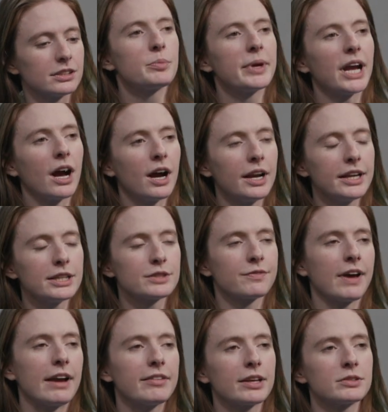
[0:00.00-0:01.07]
To be honest,
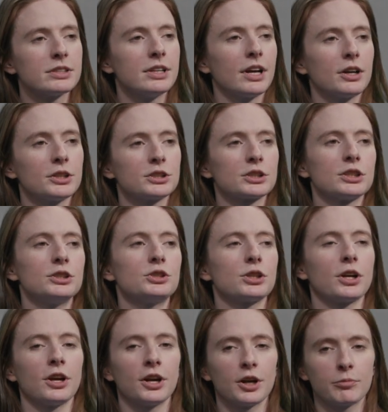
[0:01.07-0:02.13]
$5,000 could
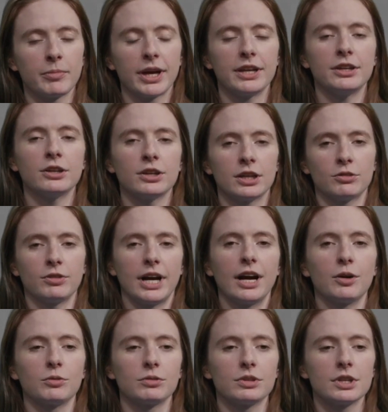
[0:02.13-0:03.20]
turn my year
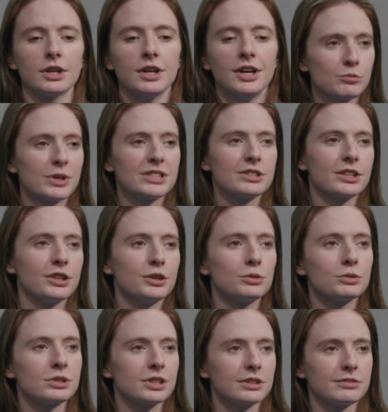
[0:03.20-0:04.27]
around. And what's the
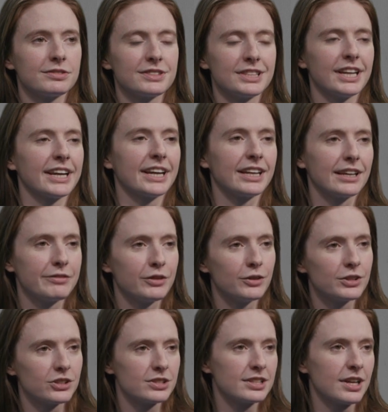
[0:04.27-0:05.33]
use of singing if
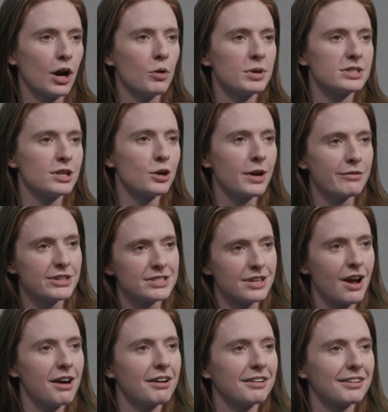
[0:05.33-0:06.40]
you just always know every
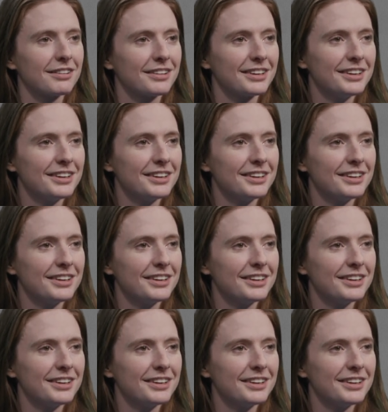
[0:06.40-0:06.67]
song?